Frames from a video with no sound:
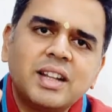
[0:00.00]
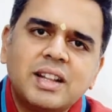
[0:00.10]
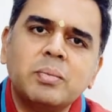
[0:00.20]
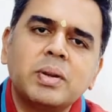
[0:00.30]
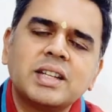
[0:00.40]

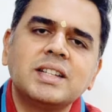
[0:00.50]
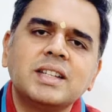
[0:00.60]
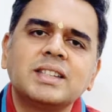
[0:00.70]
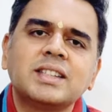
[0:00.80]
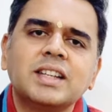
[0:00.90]
liberation
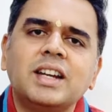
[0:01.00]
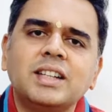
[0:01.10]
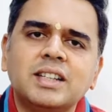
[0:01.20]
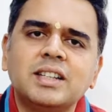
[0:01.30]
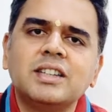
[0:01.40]
is
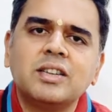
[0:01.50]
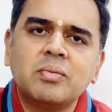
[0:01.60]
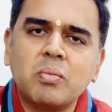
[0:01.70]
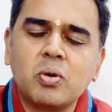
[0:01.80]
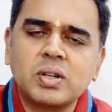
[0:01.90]
granted,
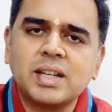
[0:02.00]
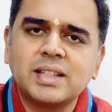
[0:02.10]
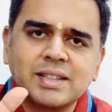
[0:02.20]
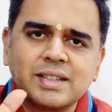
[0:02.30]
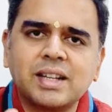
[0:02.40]
moksha
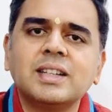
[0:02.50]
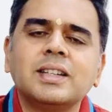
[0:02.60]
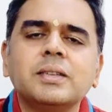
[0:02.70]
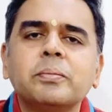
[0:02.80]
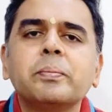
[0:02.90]
is
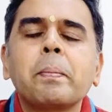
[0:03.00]
granted.